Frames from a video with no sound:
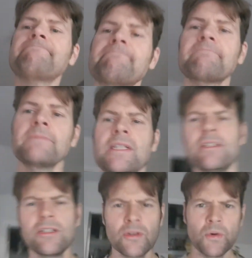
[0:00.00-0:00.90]
that?
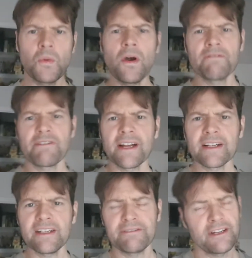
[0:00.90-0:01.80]
Quite
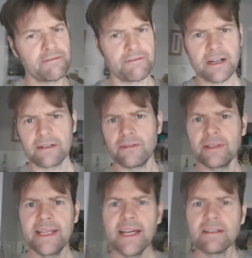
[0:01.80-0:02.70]
frankly, I have no fucking
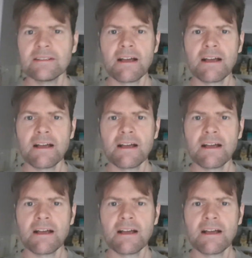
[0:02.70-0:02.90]
idea.